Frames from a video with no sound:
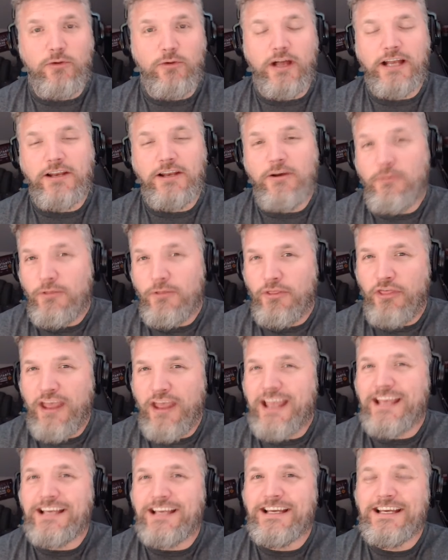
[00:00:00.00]
Well, I don't
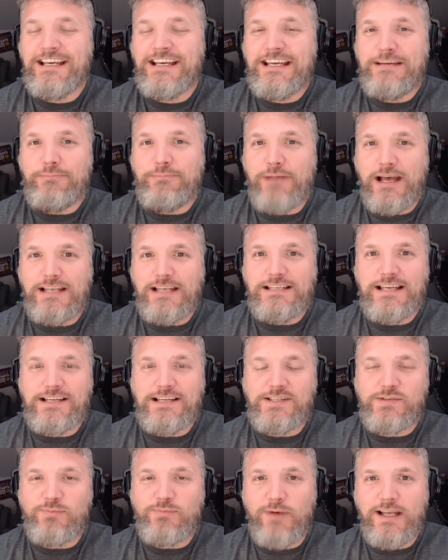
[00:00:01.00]
think
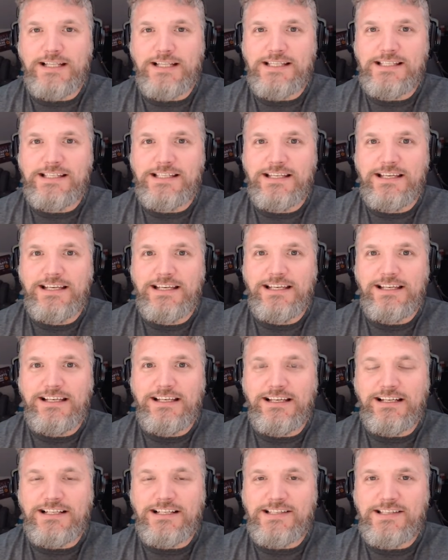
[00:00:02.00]
Montez Sweat's
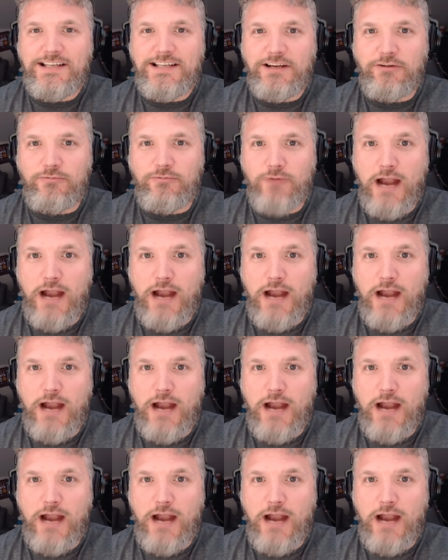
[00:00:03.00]
going to stick